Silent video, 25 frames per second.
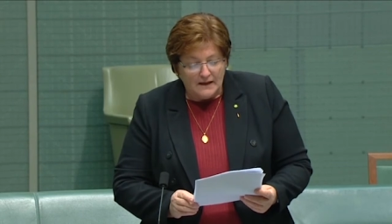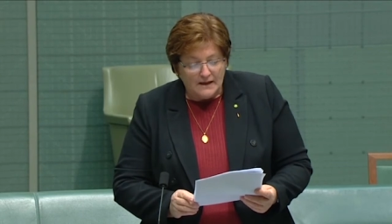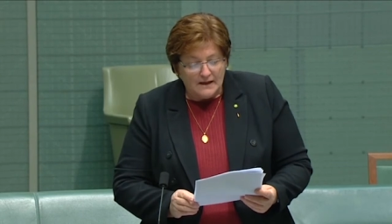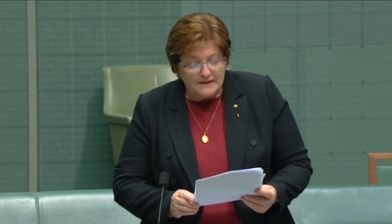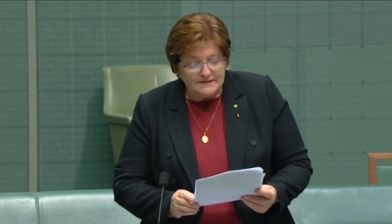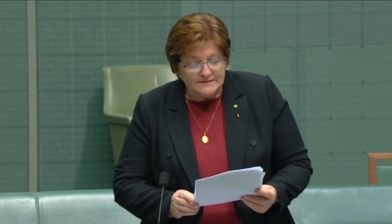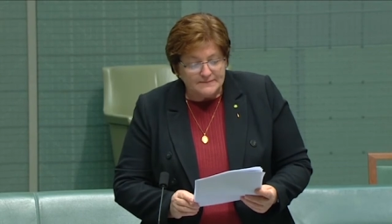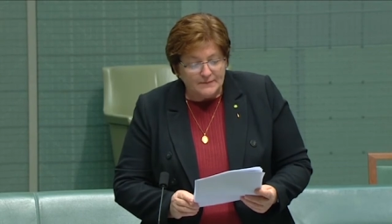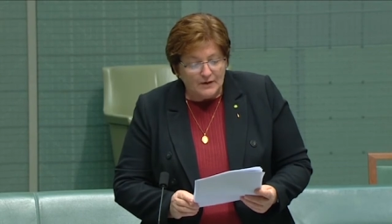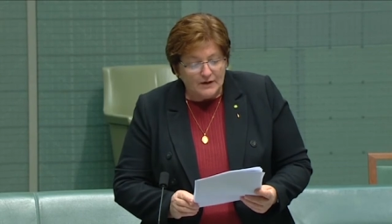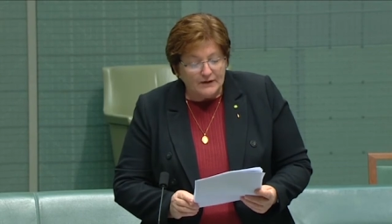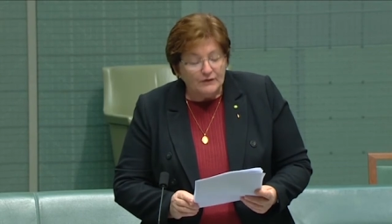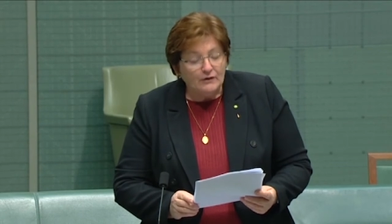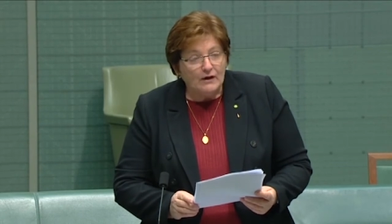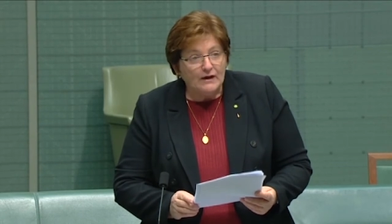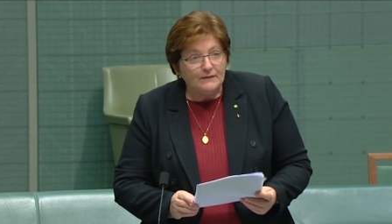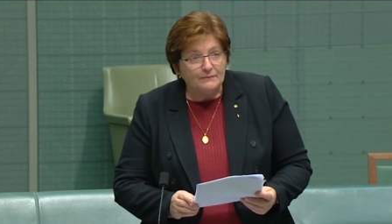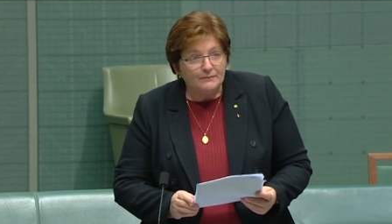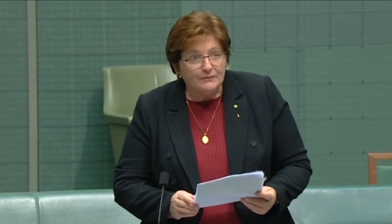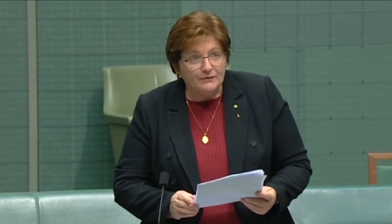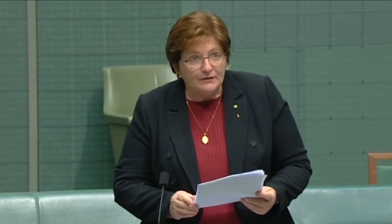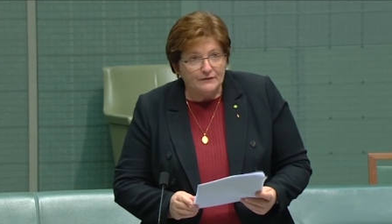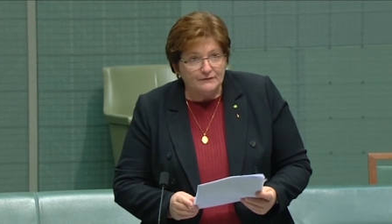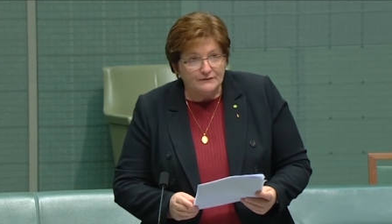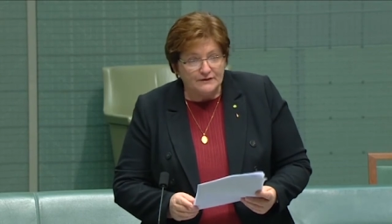It's my great
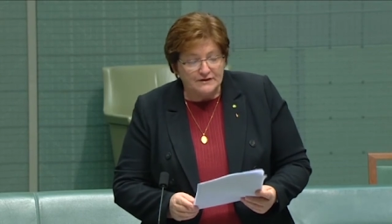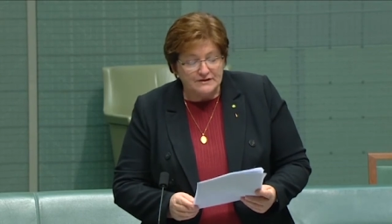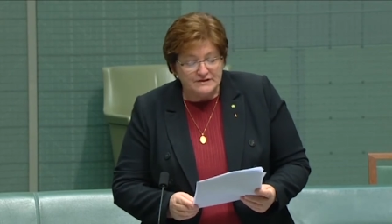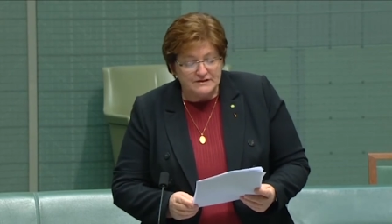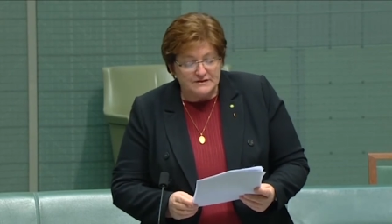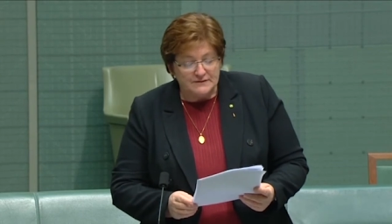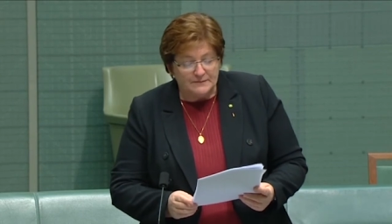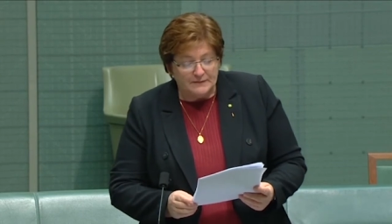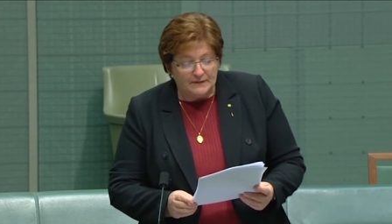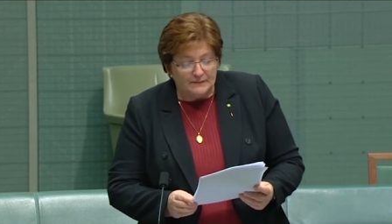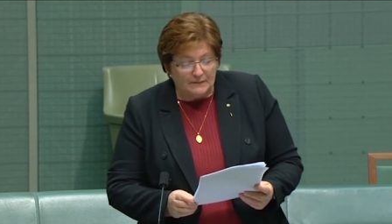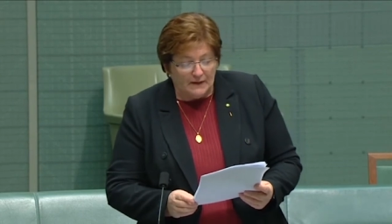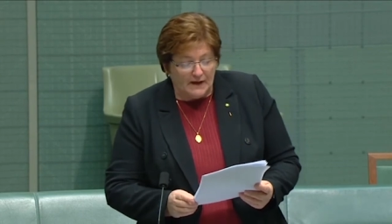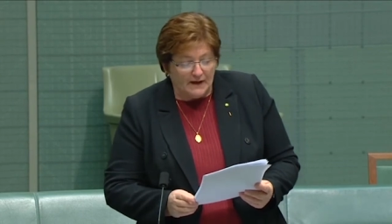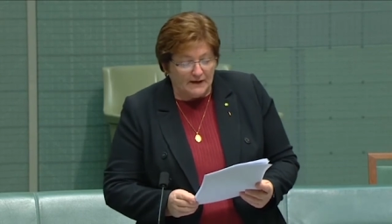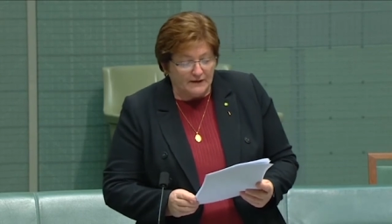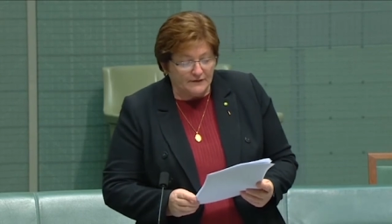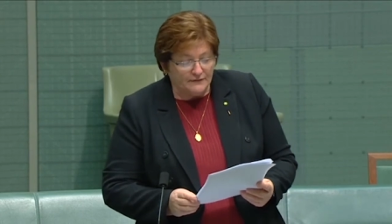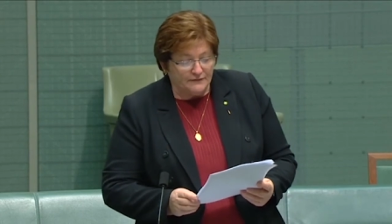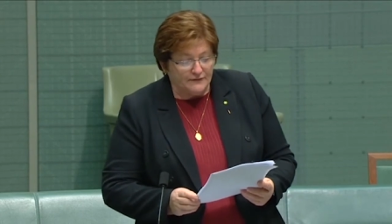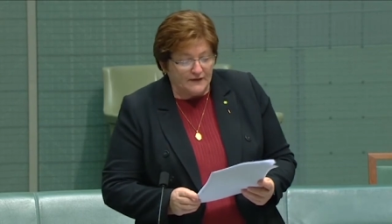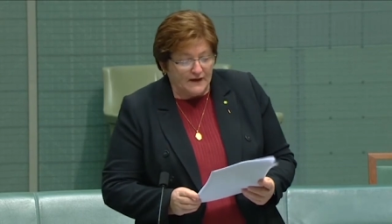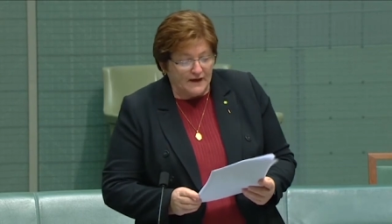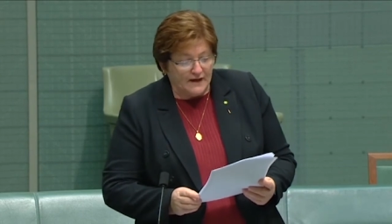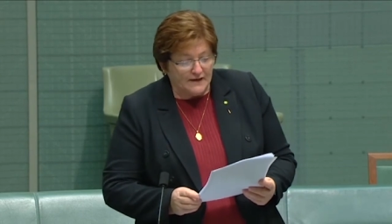privilege to be part
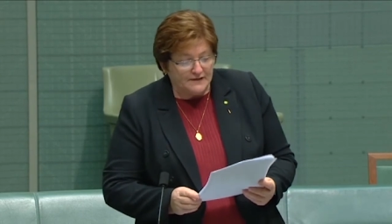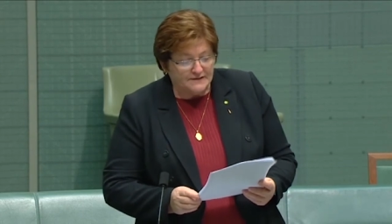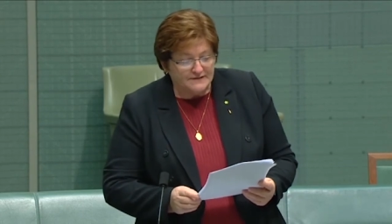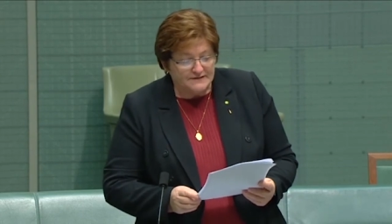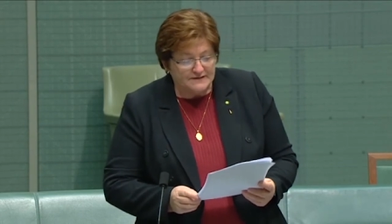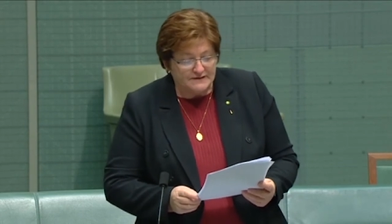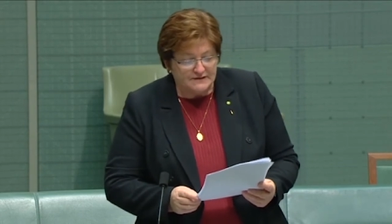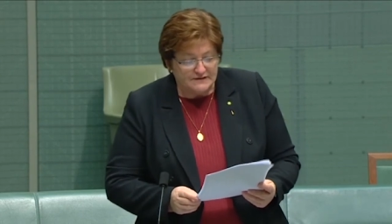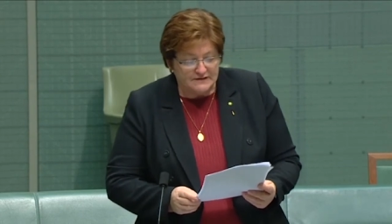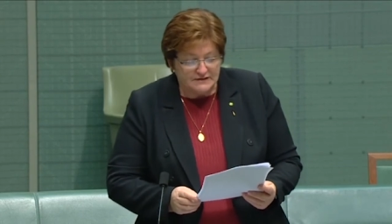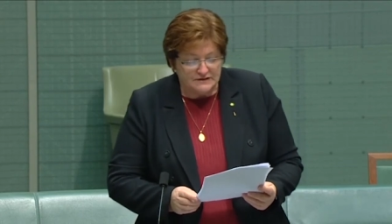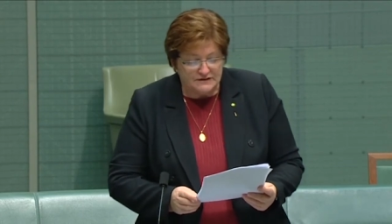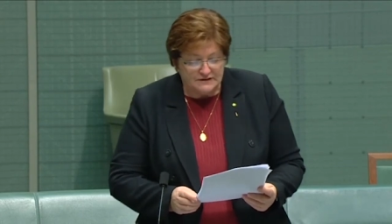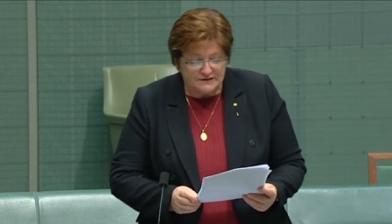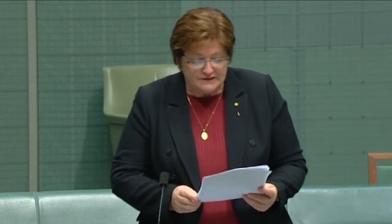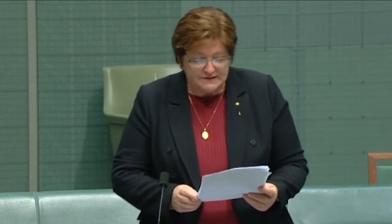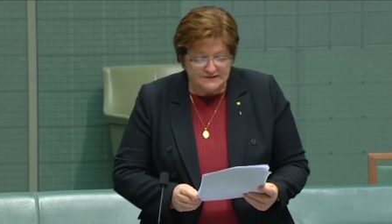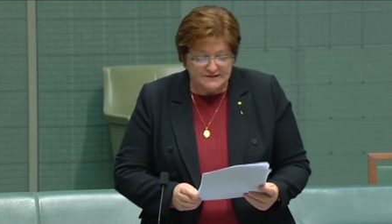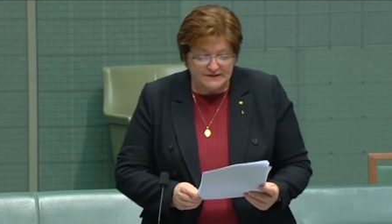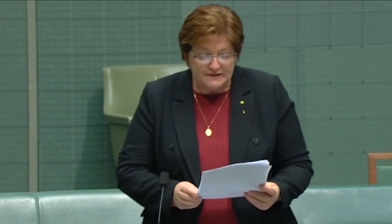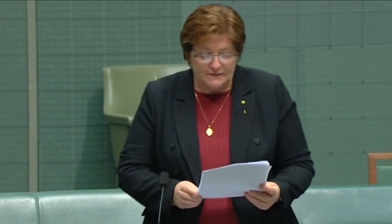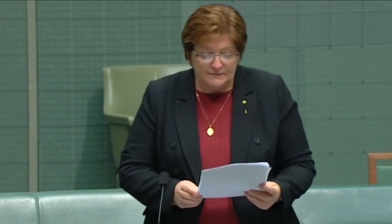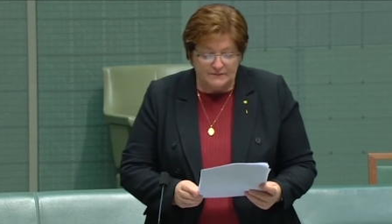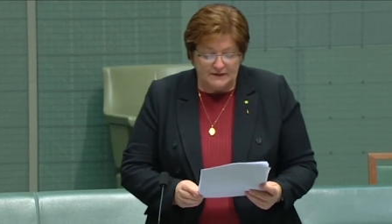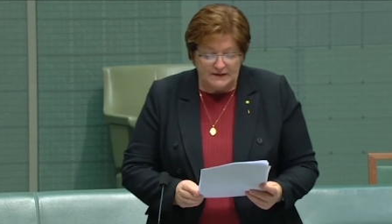of the House Indigenous
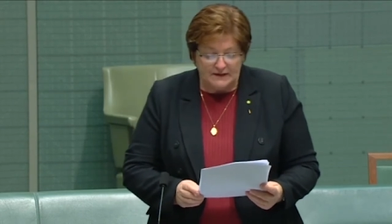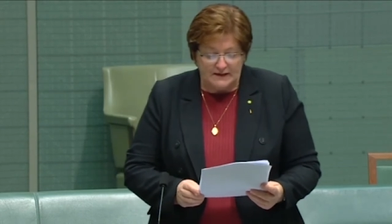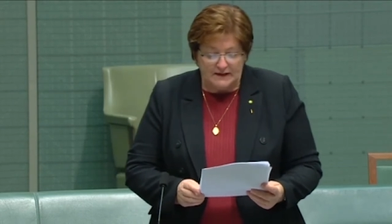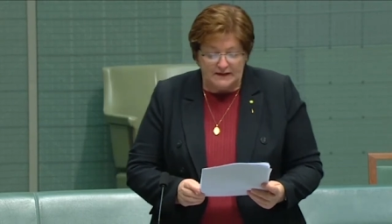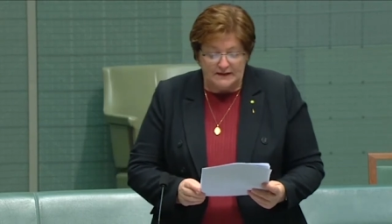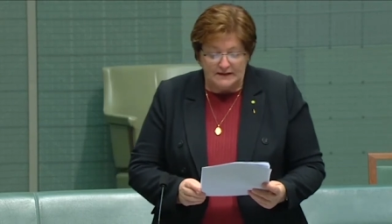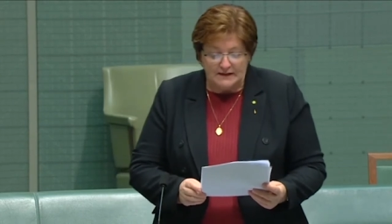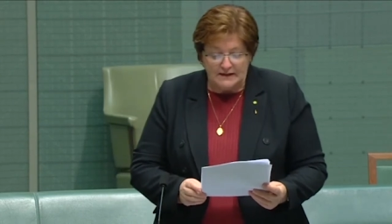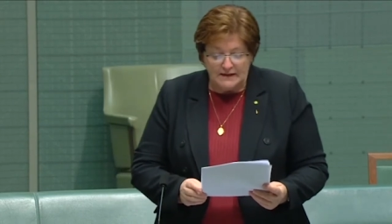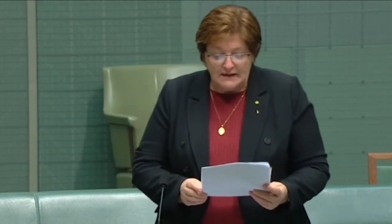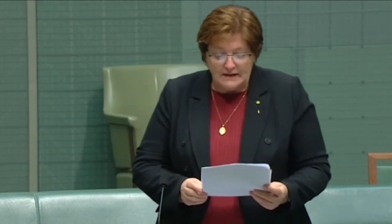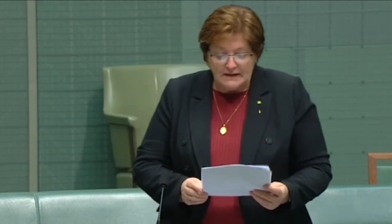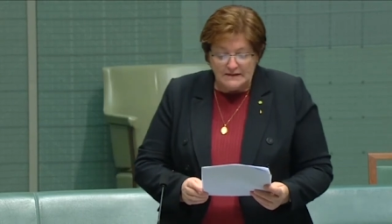Committee.